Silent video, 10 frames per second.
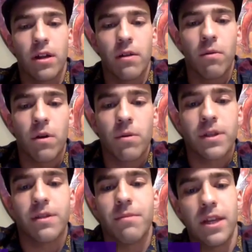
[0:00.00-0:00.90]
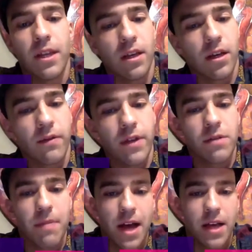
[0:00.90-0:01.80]
What was the meaning of each
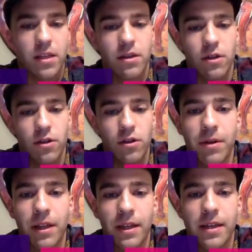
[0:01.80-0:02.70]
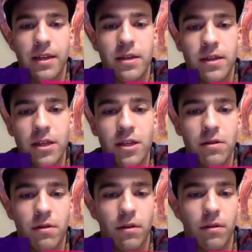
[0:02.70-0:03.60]
mask to you? Like, does
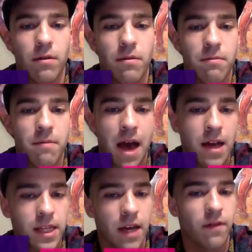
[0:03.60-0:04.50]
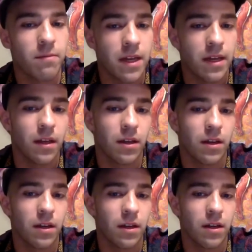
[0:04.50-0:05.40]
each mask have a
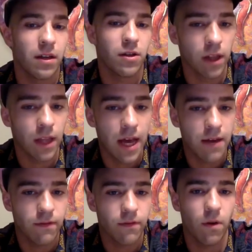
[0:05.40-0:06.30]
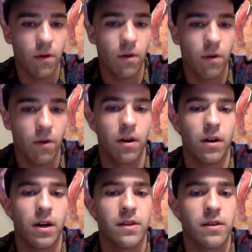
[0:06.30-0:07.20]
meaning to you in your life,
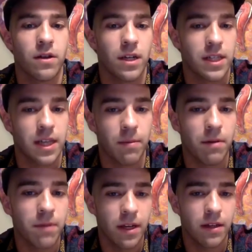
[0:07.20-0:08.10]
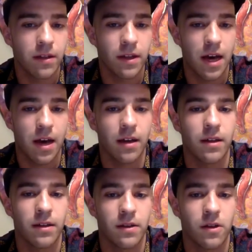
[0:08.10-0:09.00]
or is there a separate meaning to that,
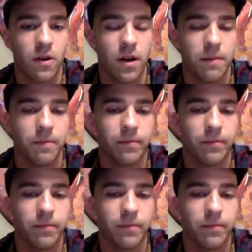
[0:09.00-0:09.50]
and so on?